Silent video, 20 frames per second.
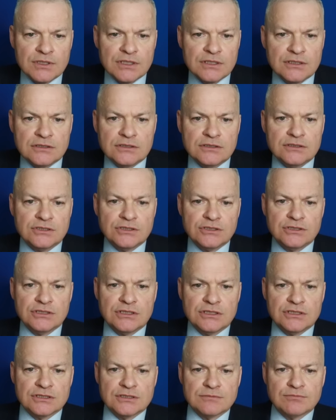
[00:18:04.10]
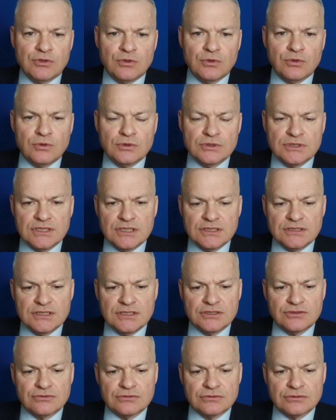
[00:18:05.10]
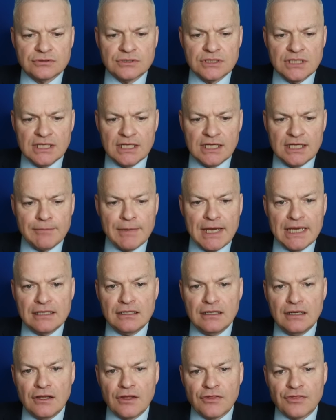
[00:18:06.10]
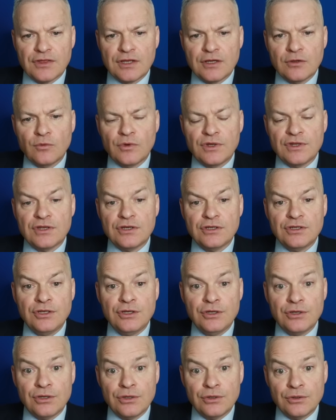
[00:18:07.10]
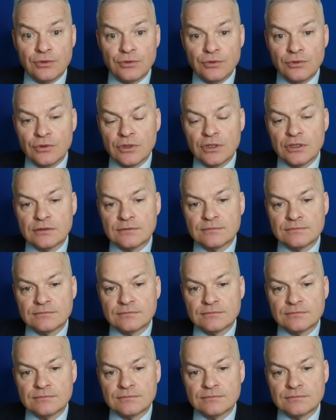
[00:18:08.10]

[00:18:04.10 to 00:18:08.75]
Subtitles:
me just pause. Does this really make nothing with a U?